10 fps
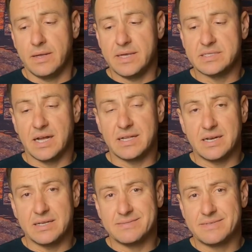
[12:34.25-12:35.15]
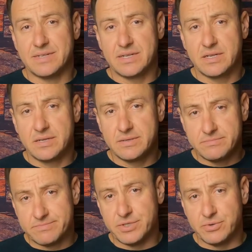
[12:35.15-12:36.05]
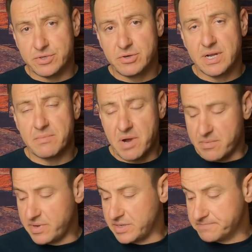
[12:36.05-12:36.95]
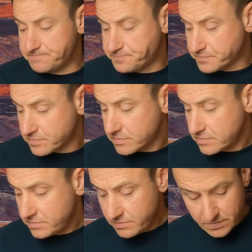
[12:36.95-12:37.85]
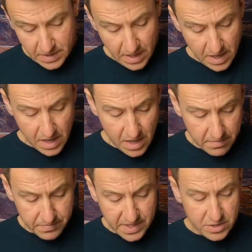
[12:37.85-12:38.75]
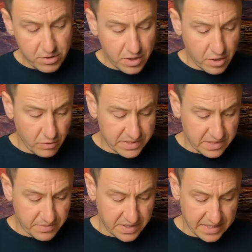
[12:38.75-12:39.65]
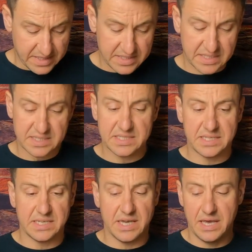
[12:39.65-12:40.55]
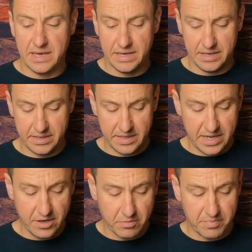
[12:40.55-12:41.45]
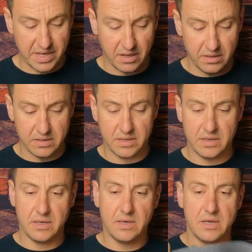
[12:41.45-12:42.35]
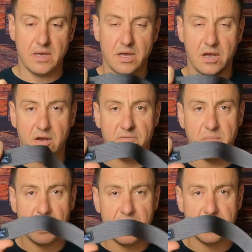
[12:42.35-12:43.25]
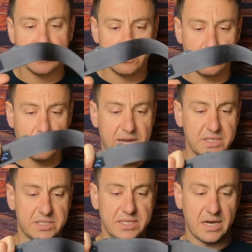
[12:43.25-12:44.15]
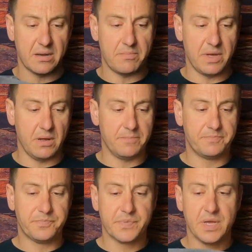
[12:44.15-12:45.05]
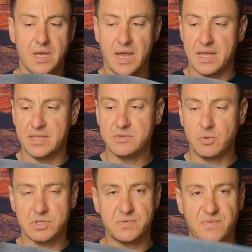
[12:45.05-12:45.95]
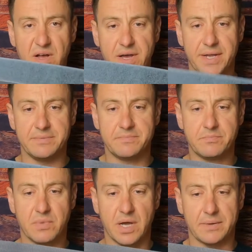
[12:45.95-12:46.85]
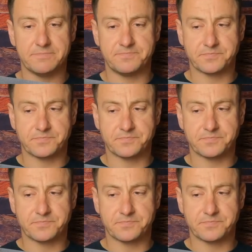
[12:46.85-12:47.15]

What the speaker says: is not going to do the trick, in my opinion. Then you could go with something like this. This is the inner belt of my little range setup belt. And this works fine, but